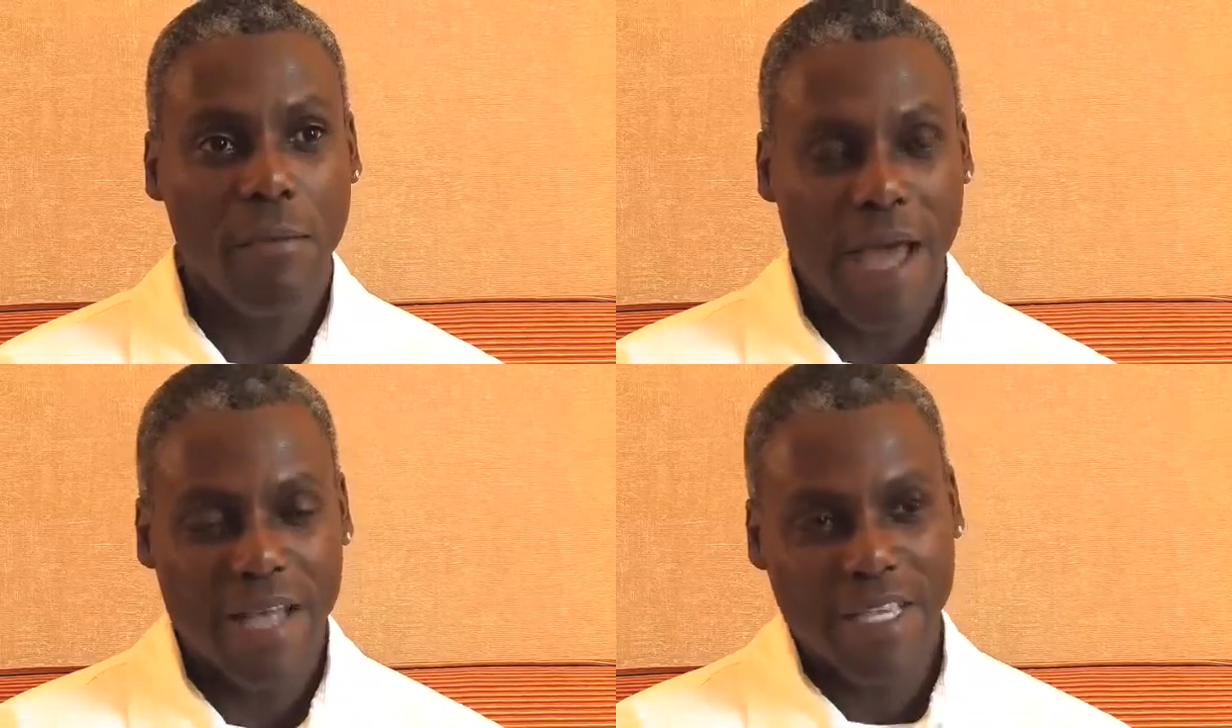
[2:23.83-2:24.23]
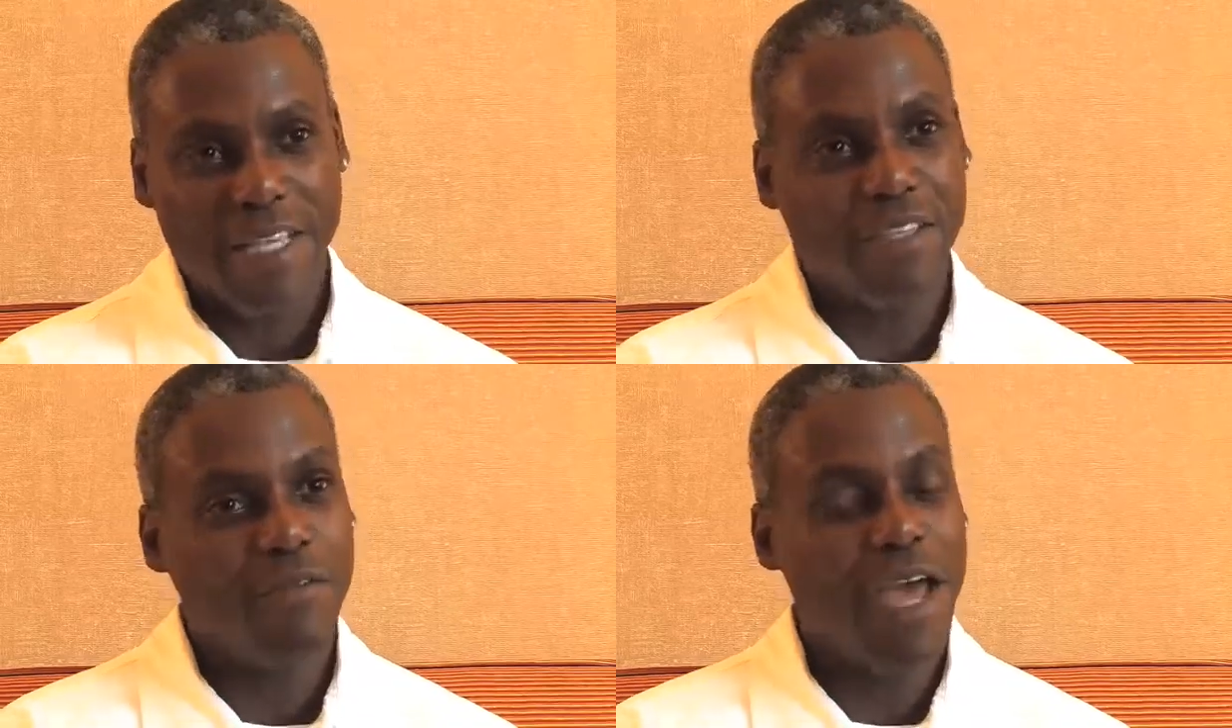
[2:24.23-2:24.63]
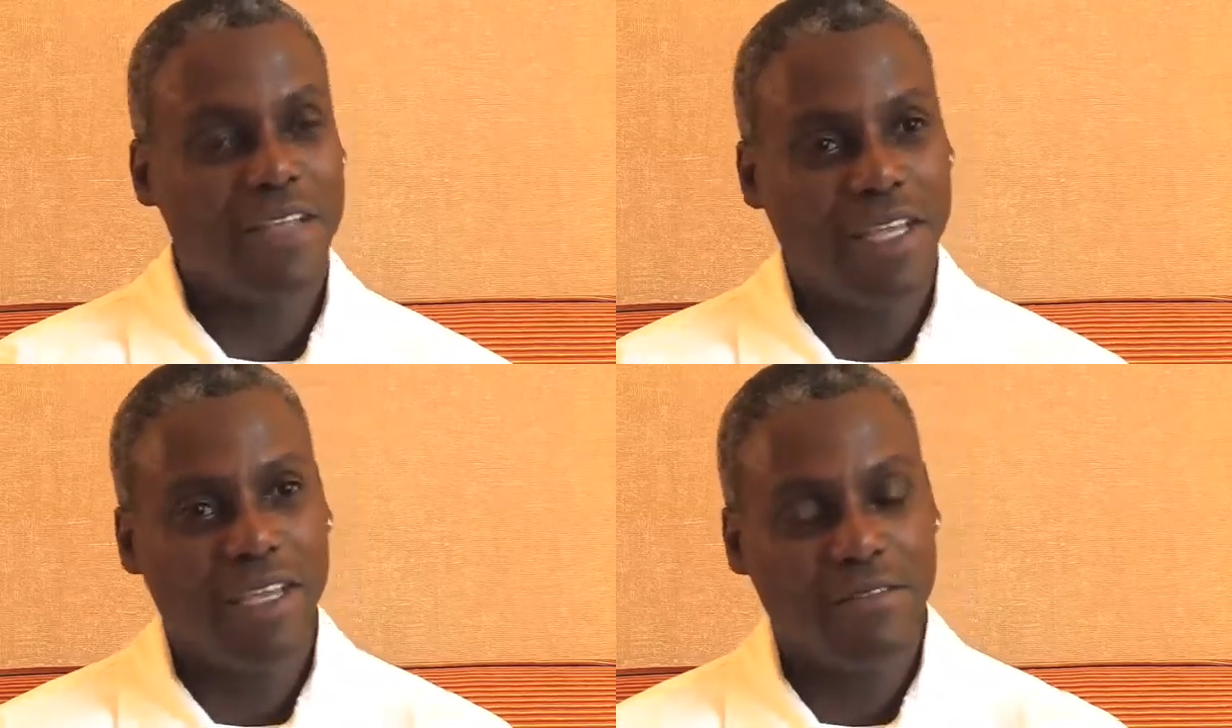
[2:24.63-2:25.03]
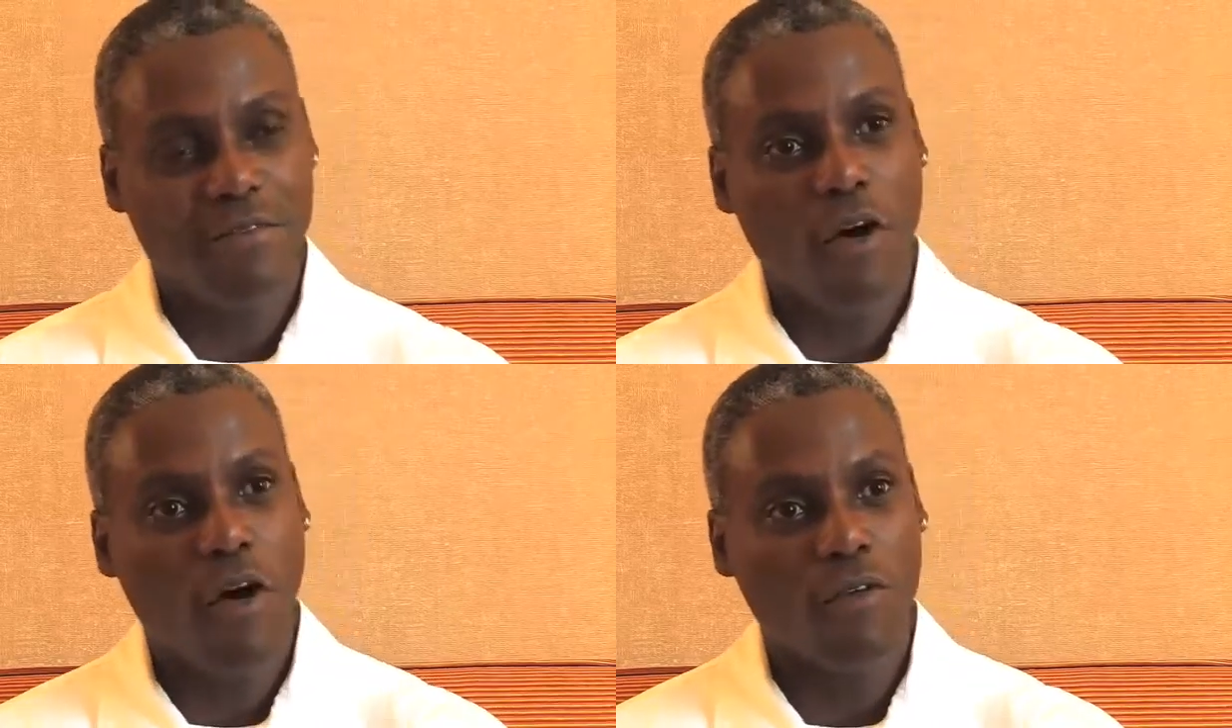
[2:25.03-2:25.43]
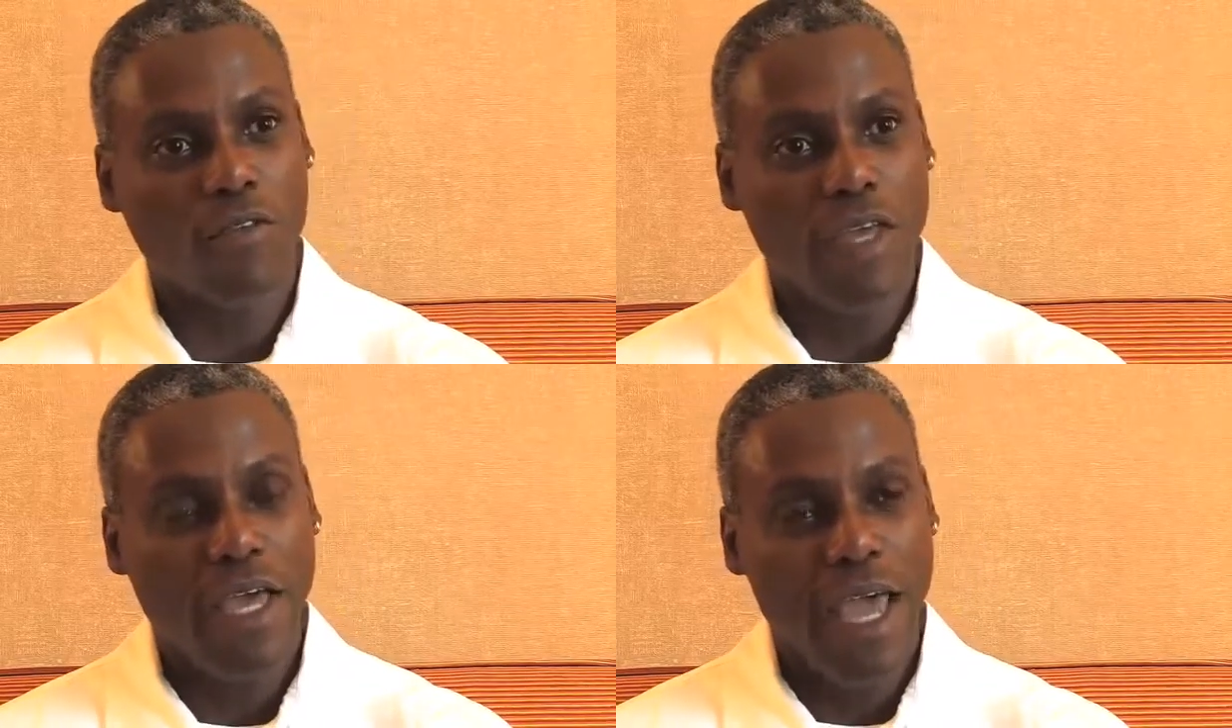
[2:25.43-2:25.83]
as he has
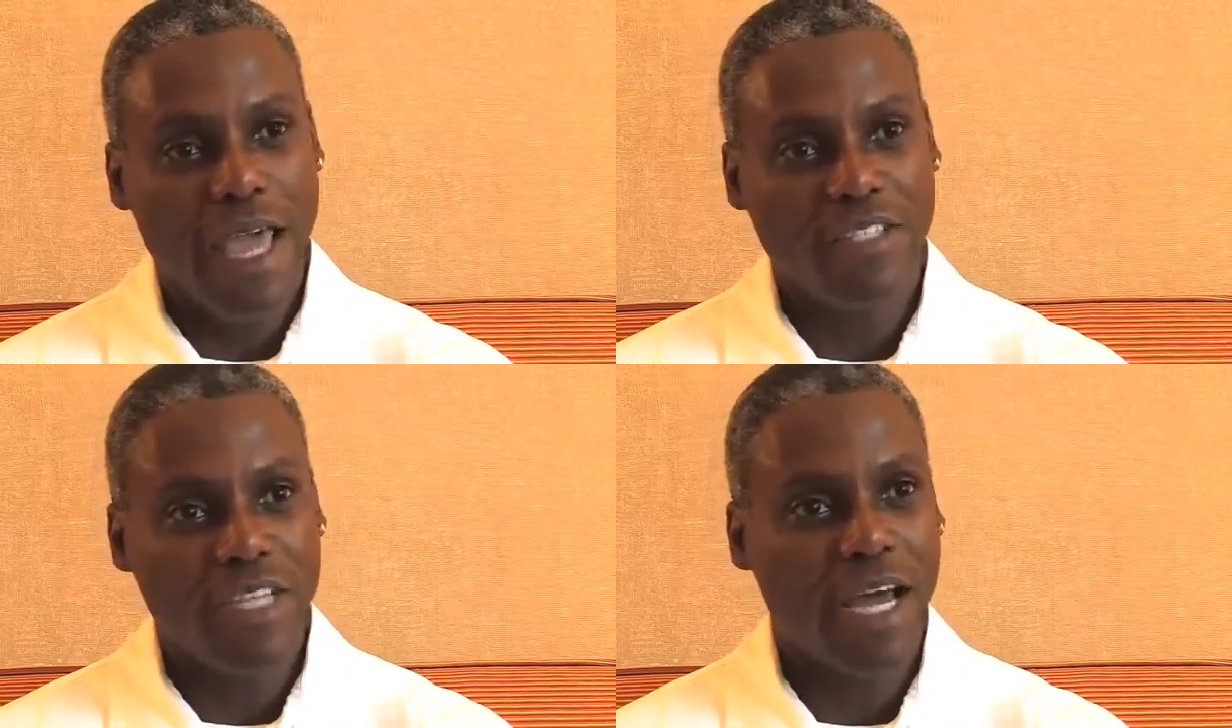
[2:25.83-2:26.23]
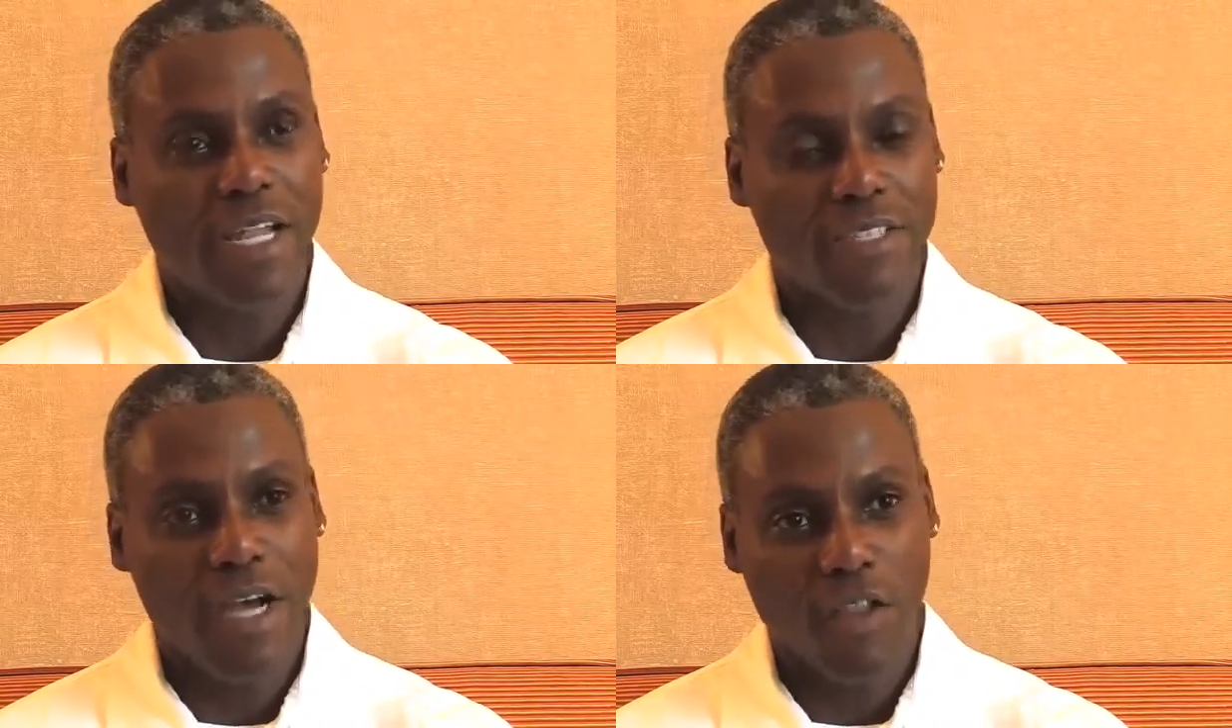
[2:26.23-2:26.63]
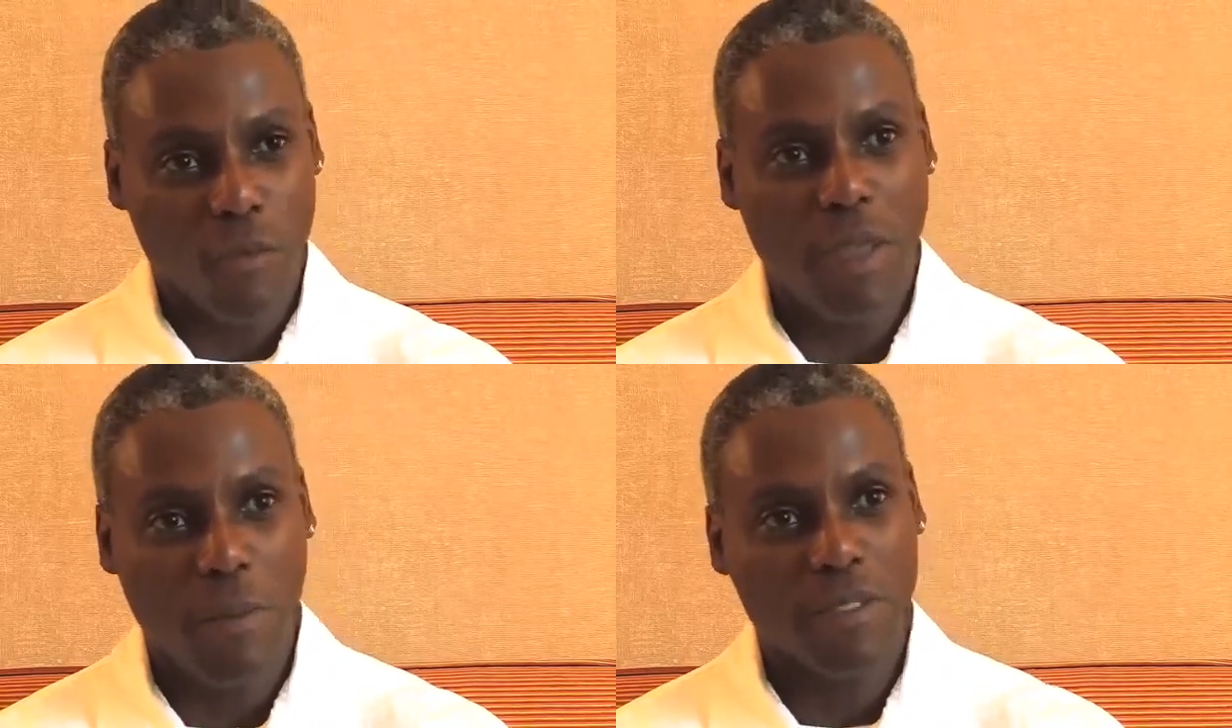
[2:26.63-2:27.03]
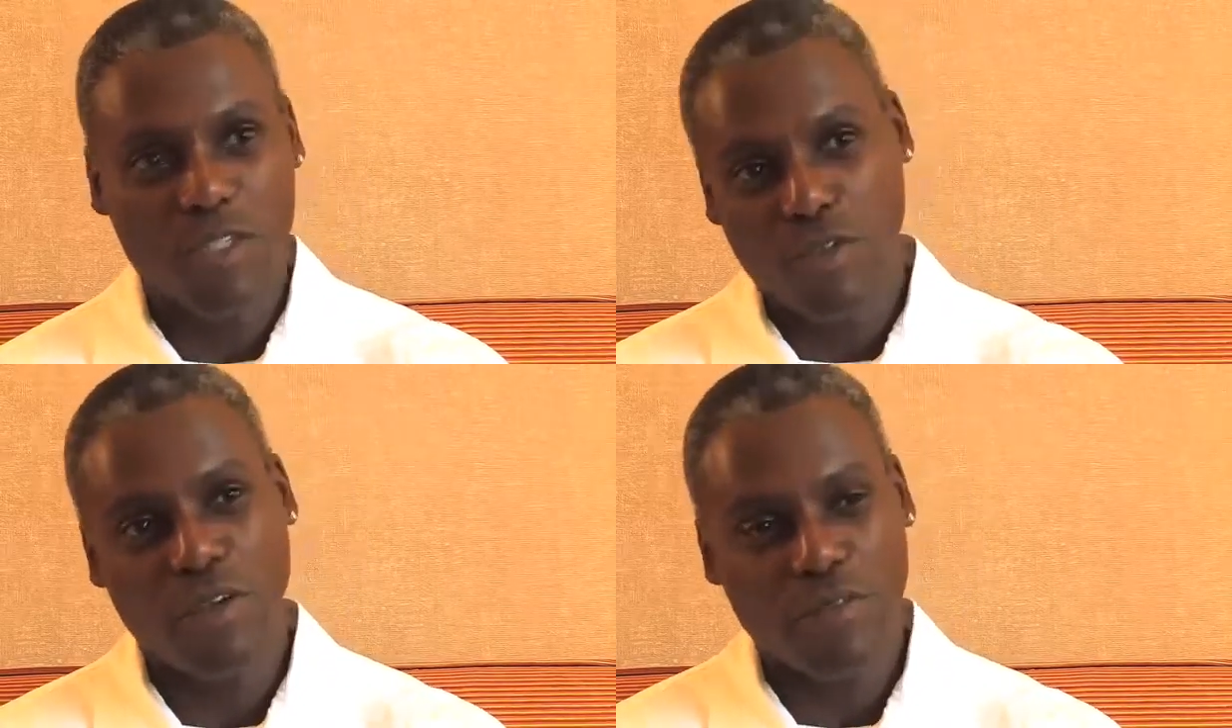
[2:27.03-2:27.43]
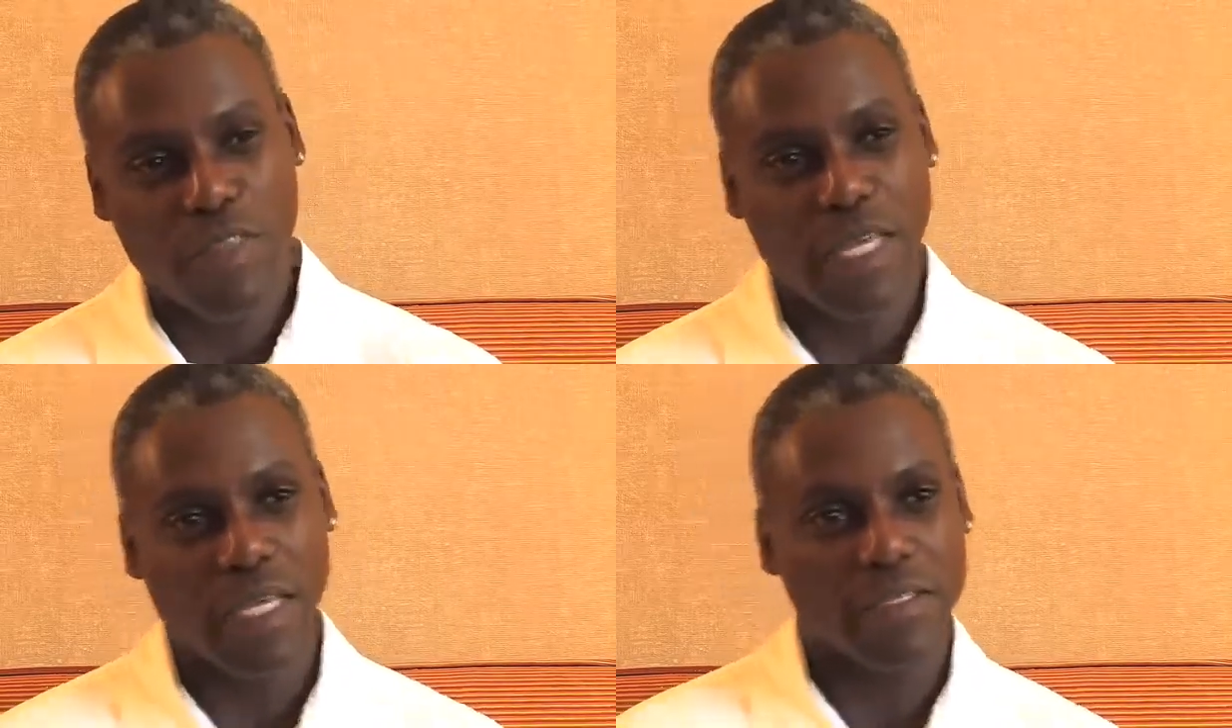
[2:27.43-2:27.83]
evolved and challenged other people to do
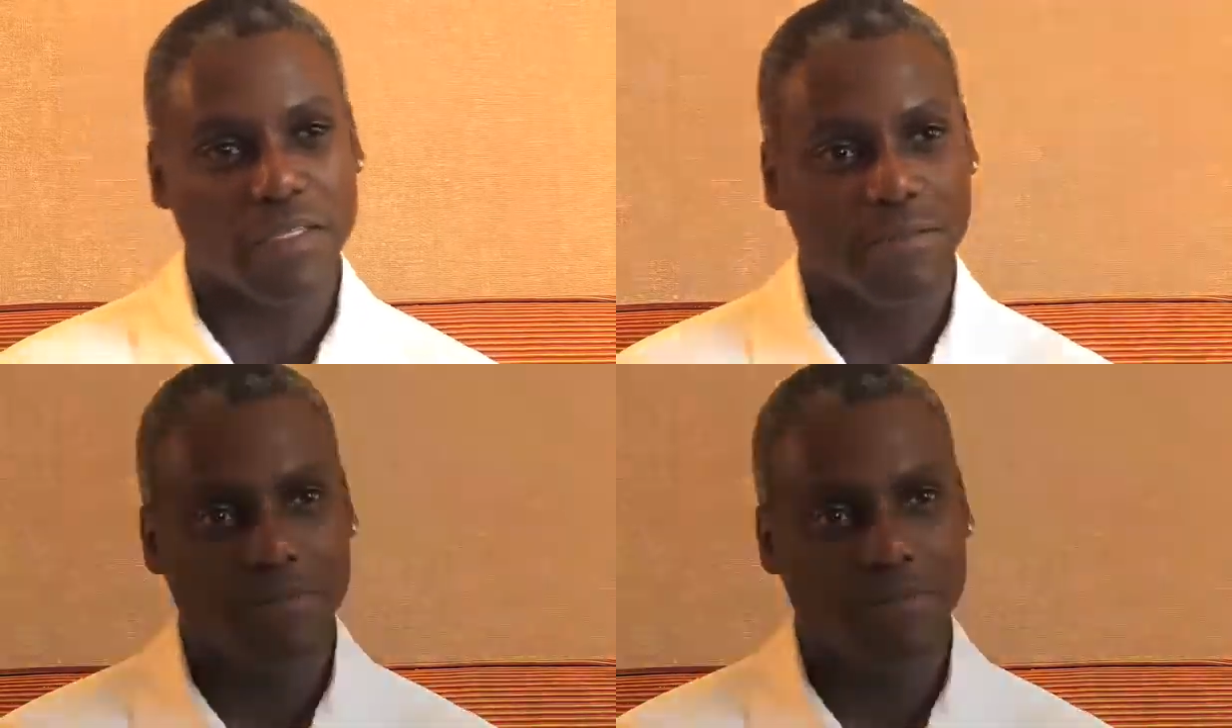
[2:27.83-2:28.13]
different things.